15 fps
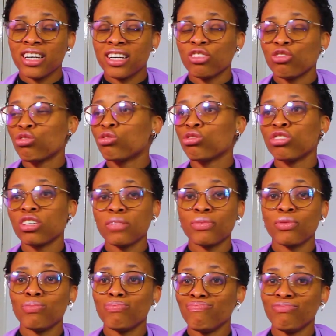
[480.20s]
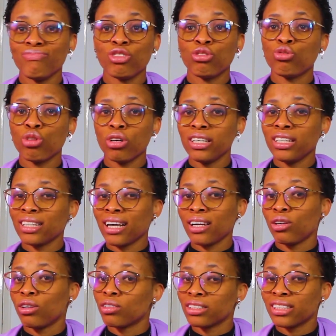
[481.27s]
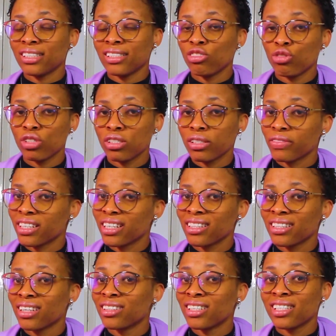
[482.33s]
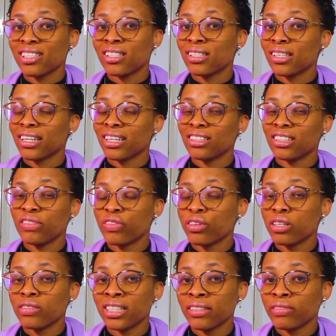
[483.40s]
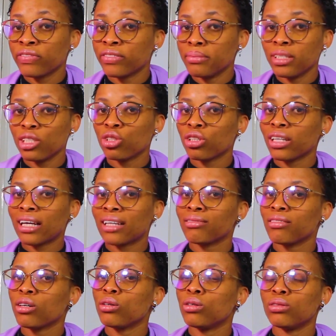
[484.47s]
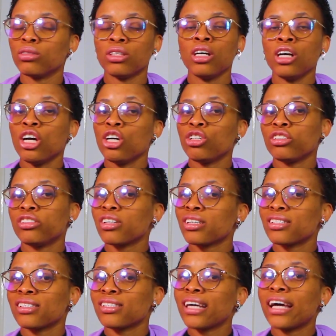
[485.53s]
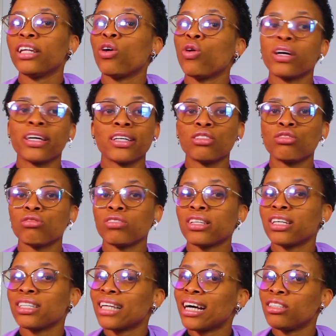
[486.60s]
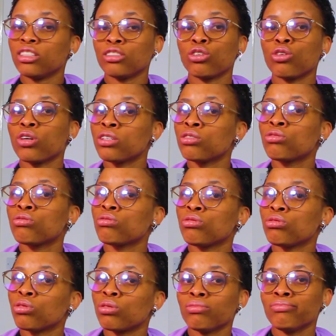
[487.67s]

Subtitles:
You could just be strolling along the streets of the internet, devouring information, and oh, you just decide, okay, today that you're not going to,